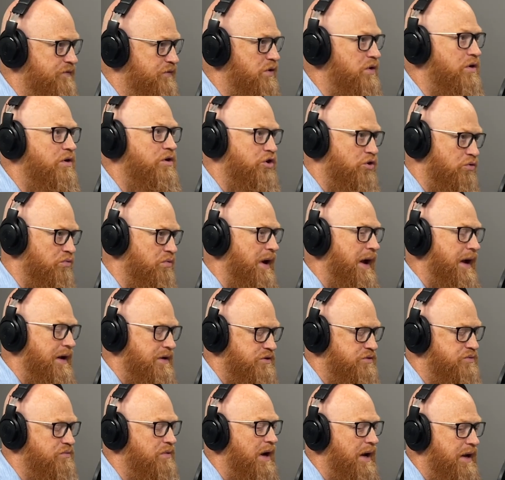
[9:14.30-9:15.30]
you
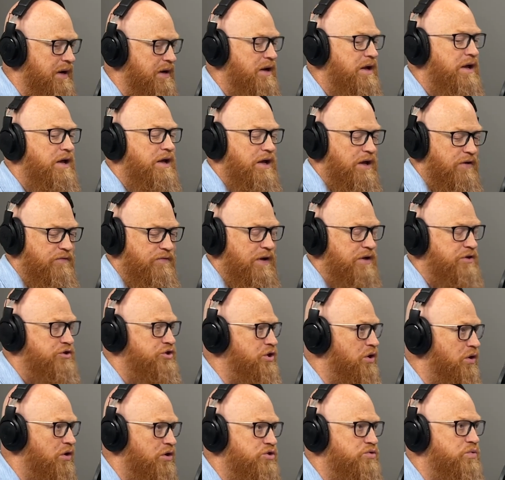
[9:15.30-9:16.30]
correct, right? If I
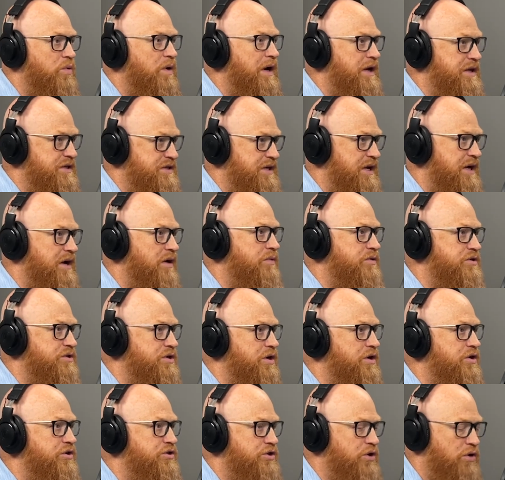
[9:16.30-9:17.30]
charge what I said I was
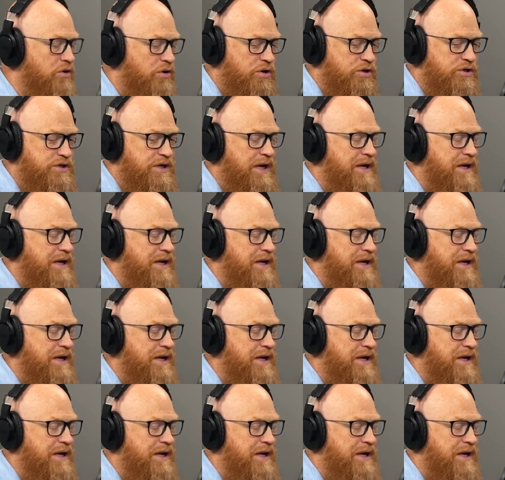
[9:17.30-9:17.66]
going to charge,